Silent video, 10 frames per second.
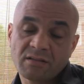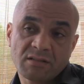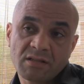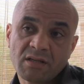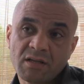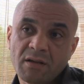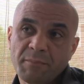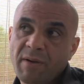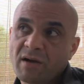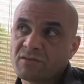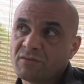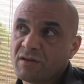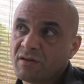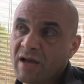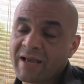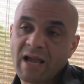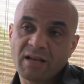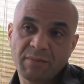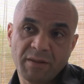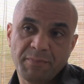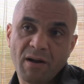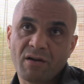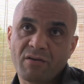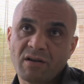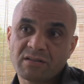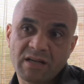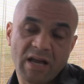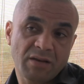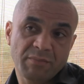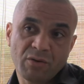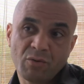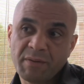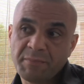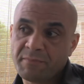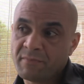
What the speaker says: And part of the academy, Power Grant Academy, will be